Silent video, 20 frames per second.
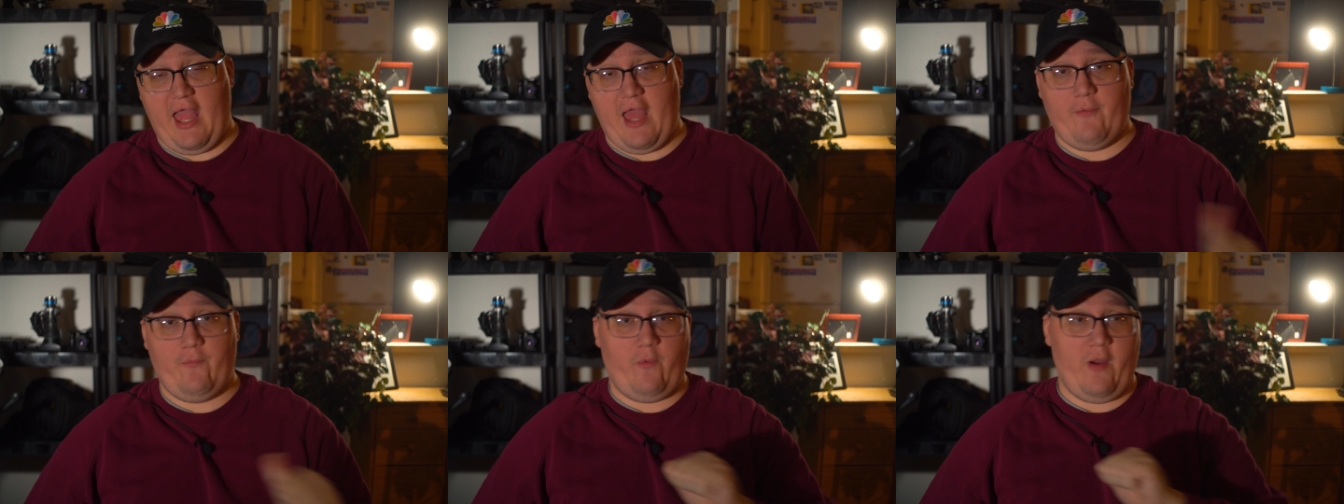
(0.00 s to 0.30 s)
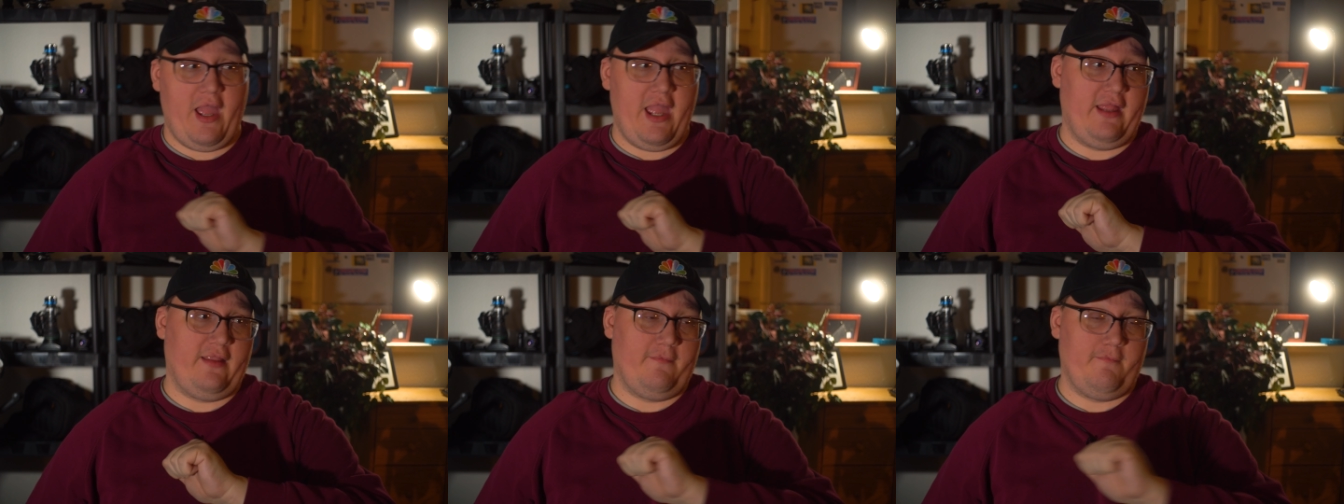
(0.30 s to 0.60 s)
add
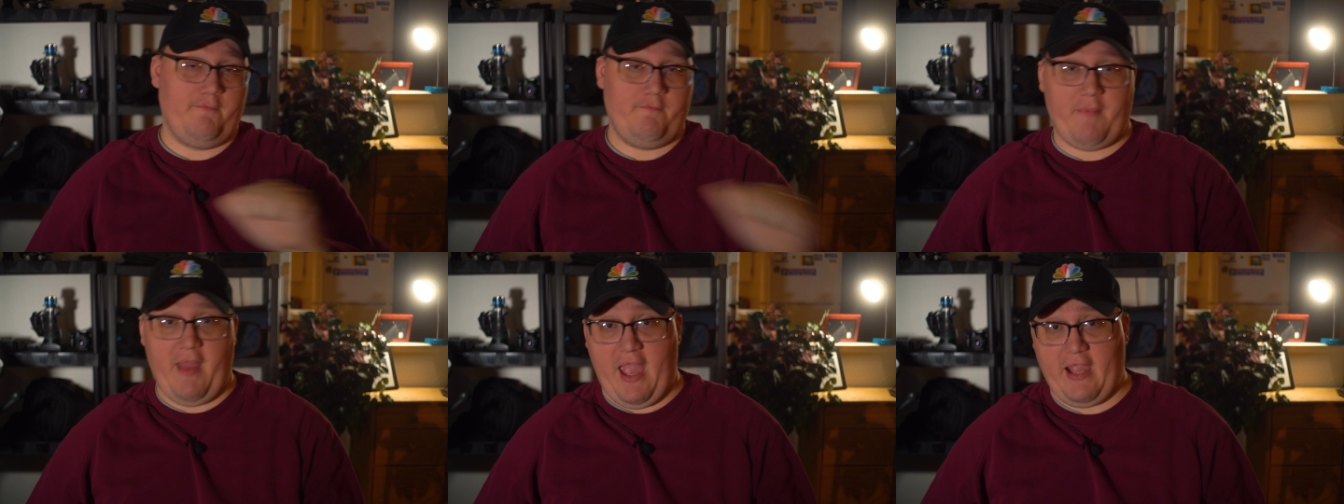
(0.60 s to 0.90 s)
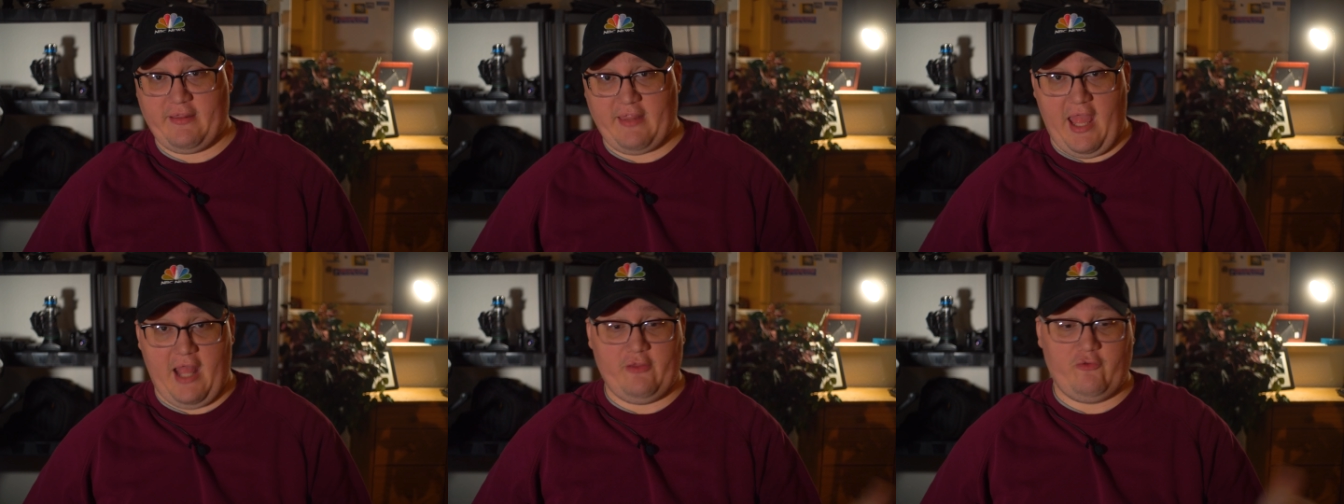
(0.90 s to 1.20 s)
weight,
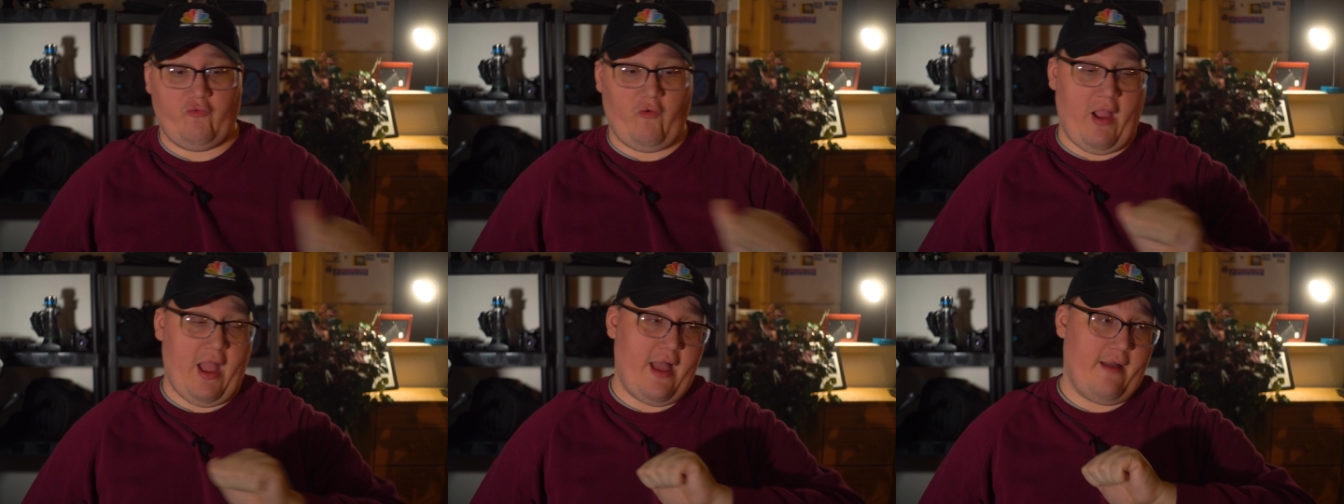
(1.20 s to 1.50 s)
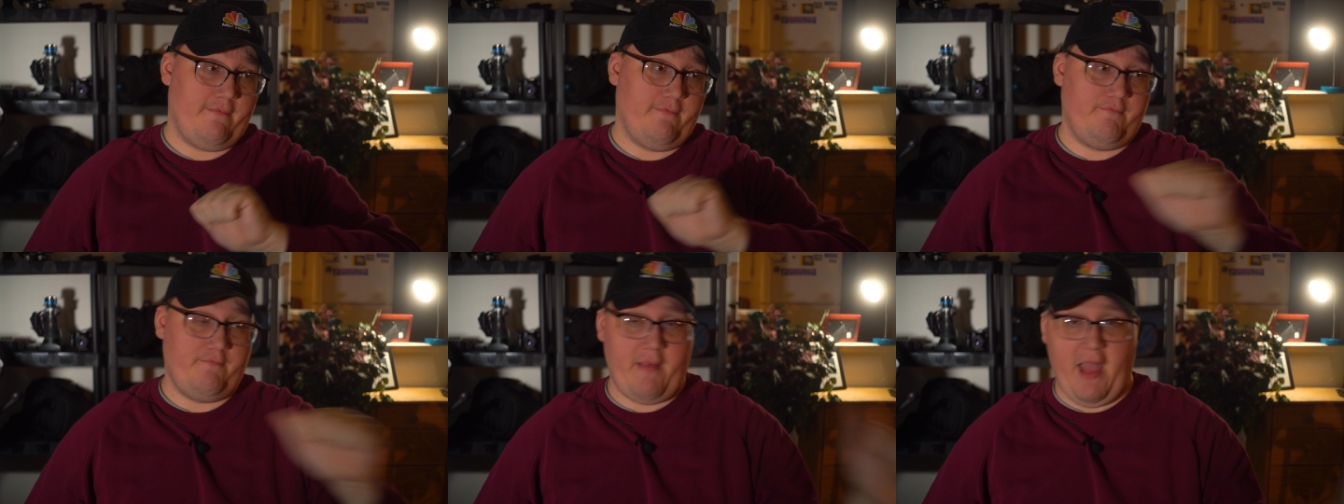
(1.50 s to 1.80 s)
bags add
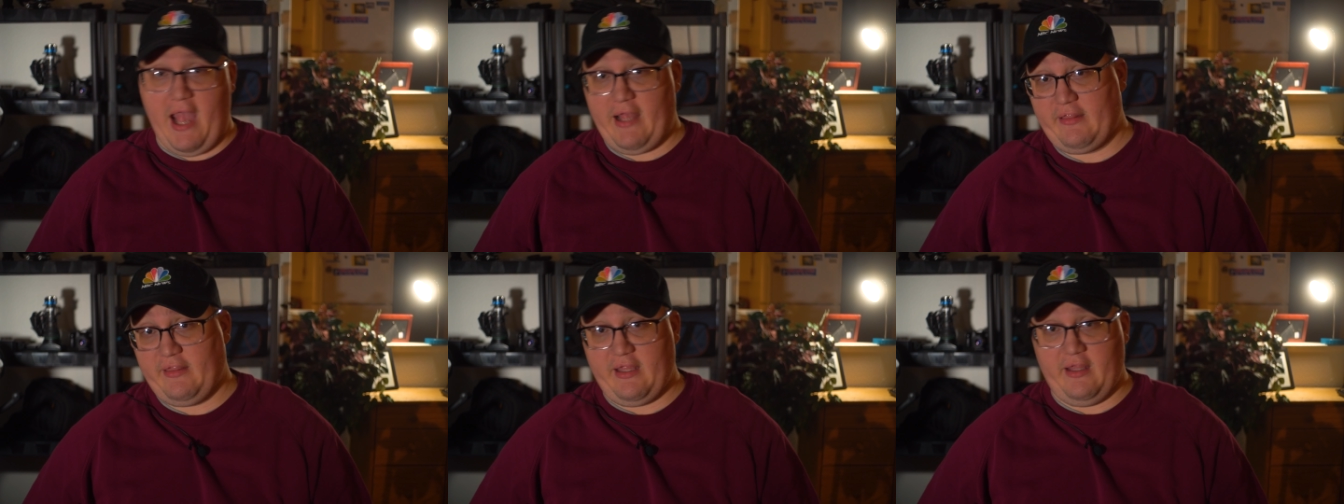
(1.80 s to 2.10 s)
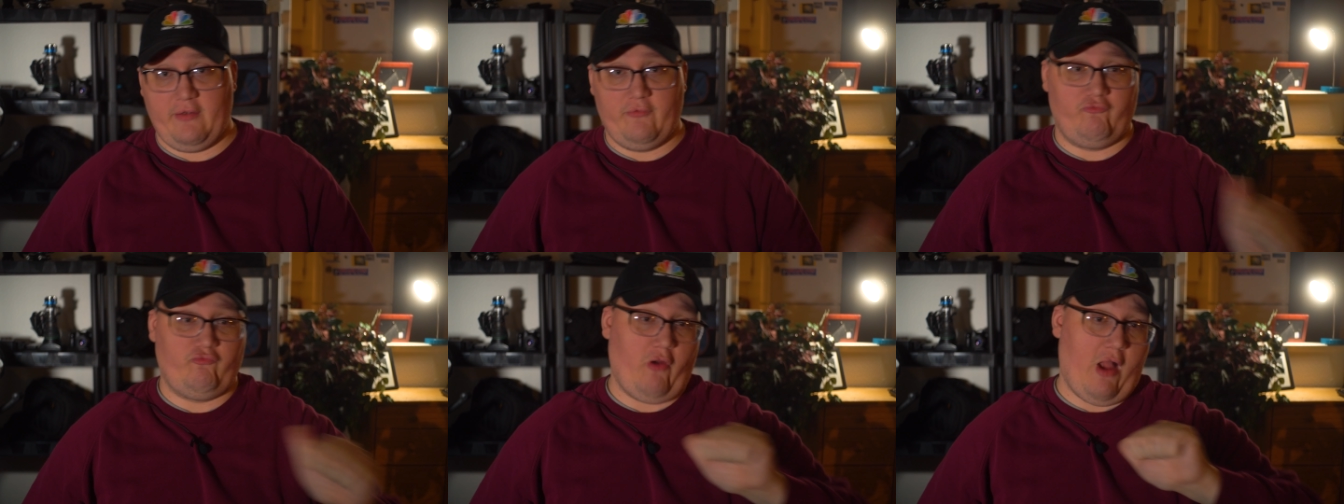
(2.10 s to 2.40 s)
crap, bags
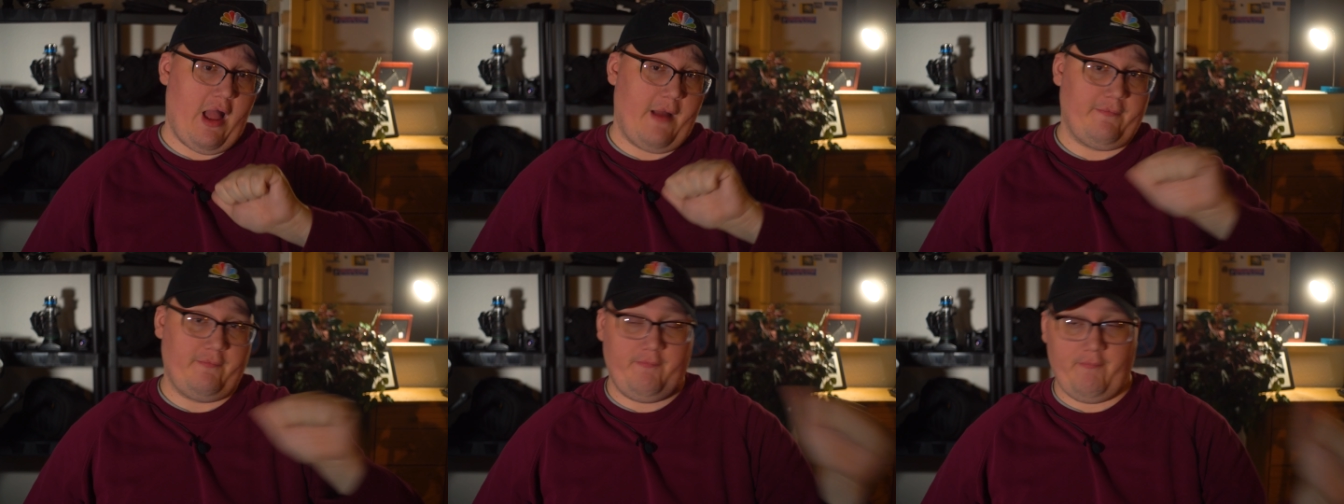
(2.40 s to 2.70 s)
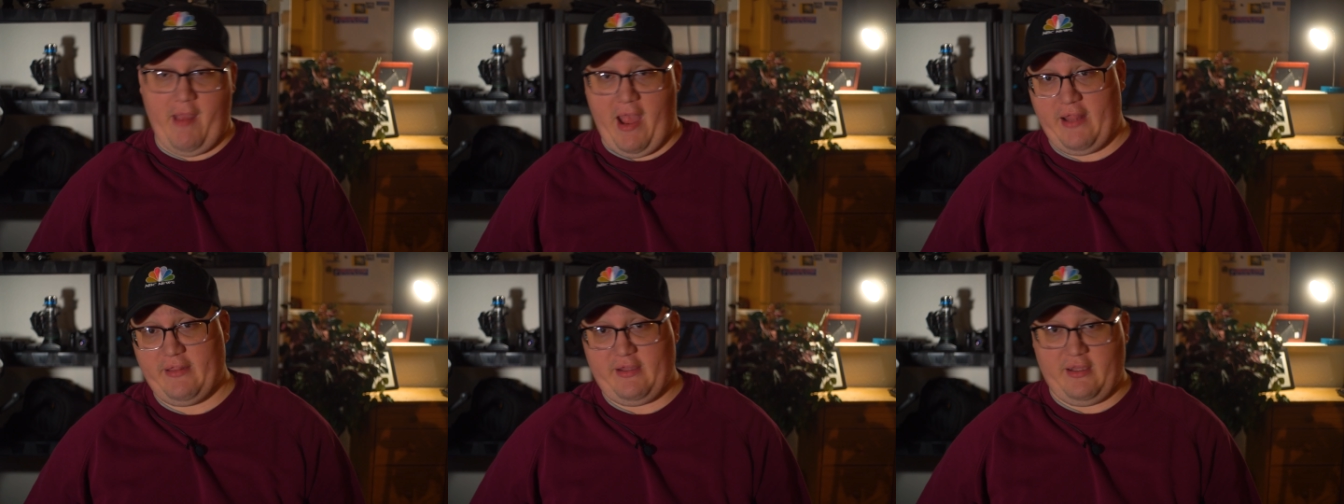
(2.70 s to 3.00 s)
get
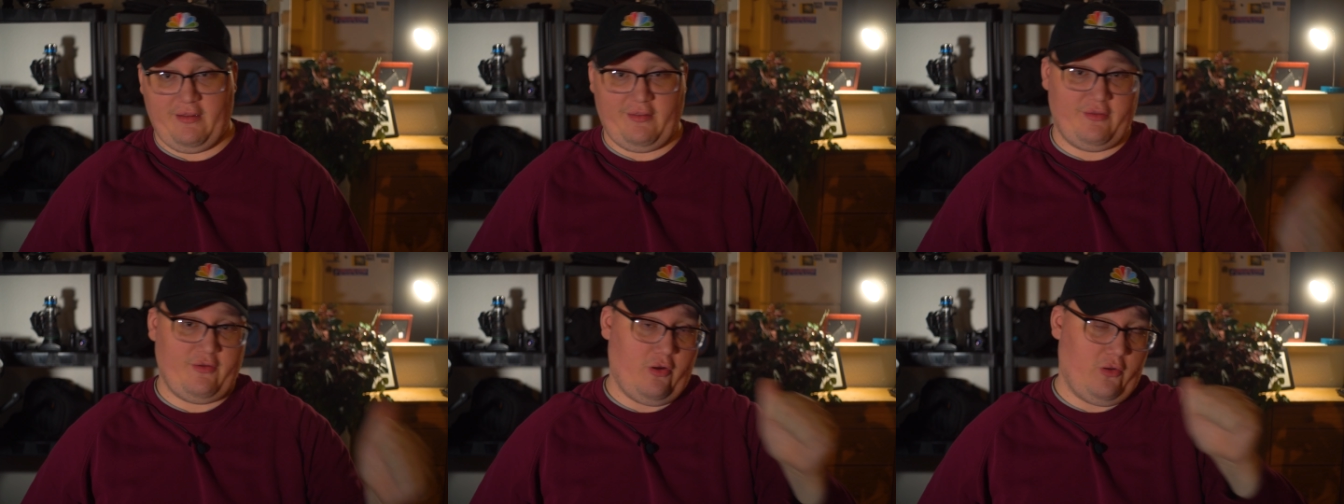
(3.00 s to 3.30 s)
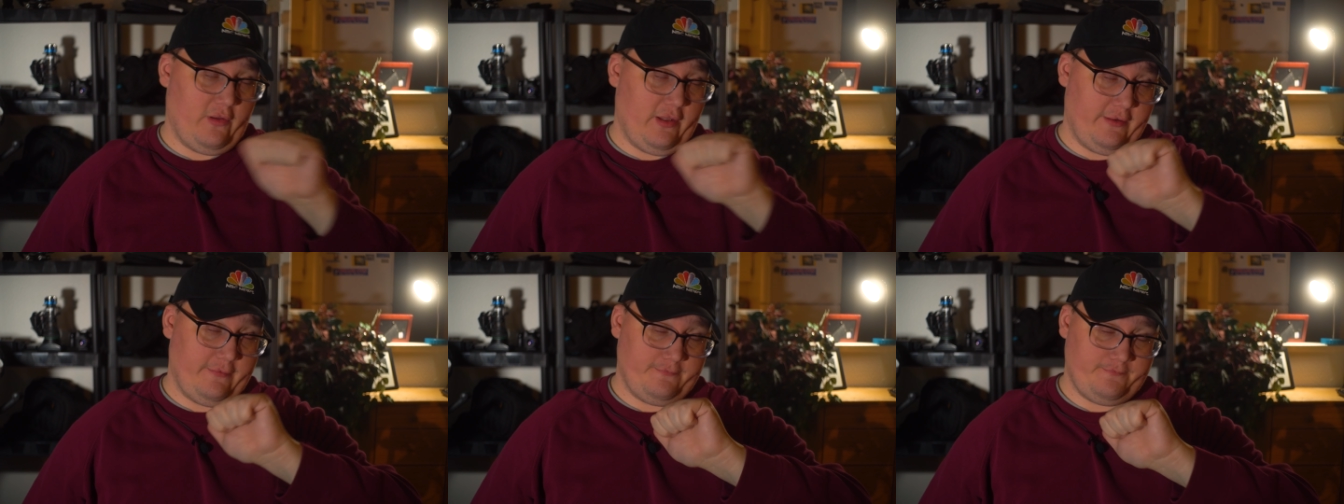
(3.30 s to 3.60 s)
dropped, bags get
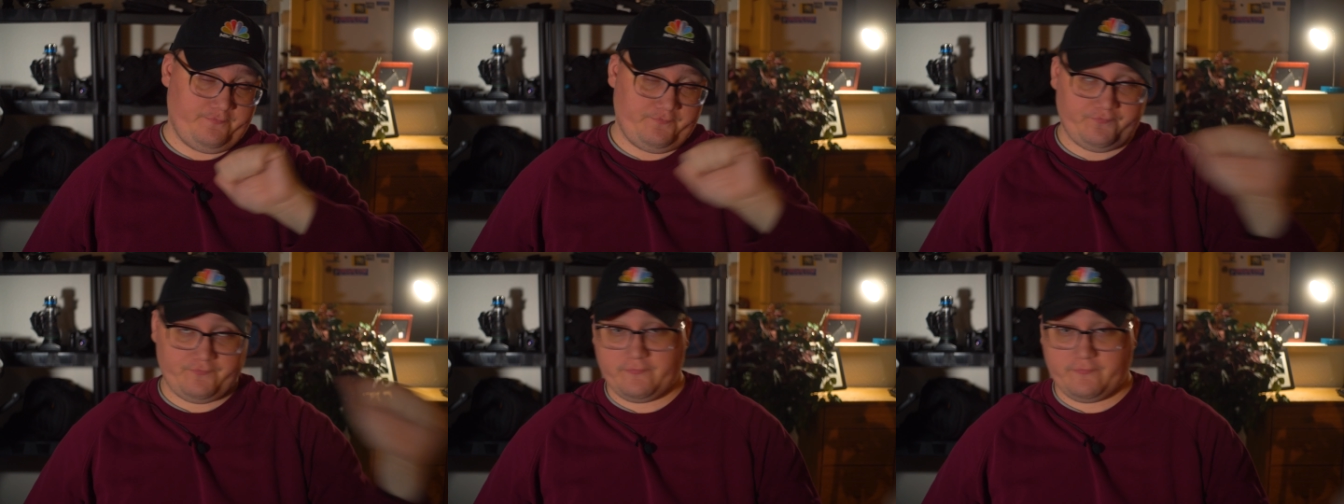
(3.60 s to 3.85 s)
stolen.